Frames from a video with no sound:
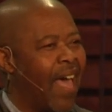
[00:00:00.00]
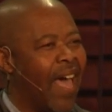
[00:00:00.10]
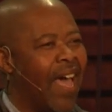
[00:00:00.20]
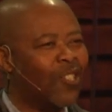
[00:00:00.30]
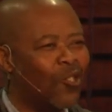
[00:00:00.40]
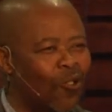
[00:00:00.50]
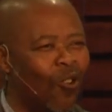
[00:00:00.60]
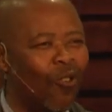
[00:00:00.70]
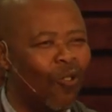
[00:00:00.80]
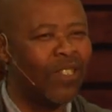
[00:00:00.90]
As
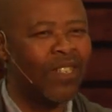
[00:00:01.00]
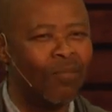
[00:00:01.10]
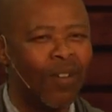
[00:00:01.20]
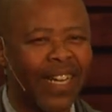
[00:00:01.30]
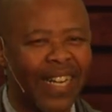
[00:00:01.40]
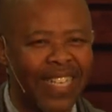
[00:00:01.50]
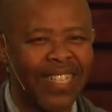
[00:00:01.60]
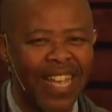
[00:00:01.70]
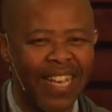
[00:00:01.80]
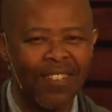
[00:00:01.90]
long as you're a
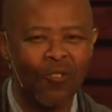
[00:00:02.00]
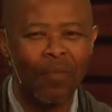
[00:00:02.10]
Christian,